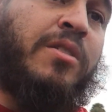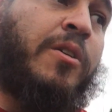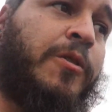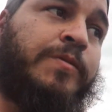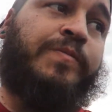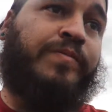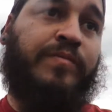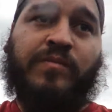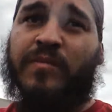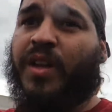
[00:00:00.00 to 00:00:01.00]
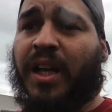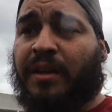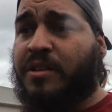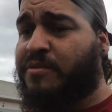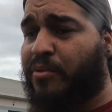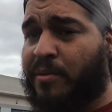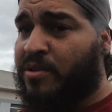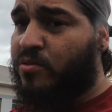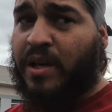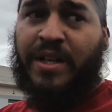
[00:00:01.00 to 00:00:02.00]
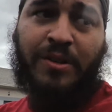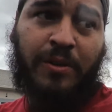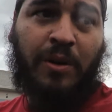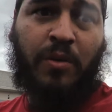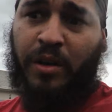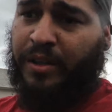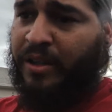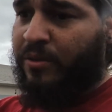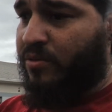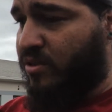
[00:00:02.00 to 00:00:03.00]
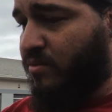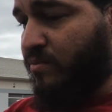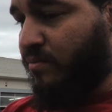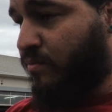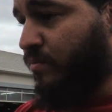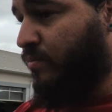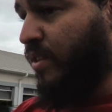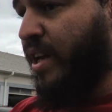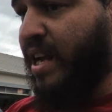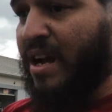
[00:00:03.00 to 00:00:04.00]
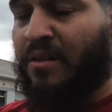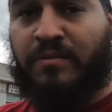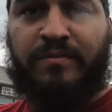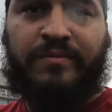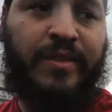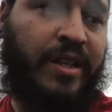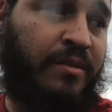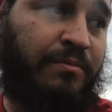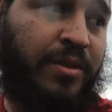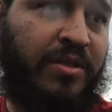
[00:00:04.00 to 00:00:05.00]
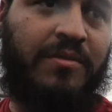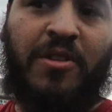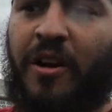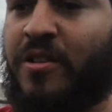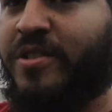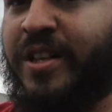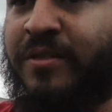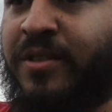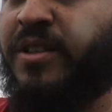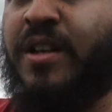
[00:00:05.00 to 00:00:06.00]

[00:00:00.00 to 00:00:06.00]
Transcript: So this is pretty much what I do at work, you know, just hang out and build some cars, you know.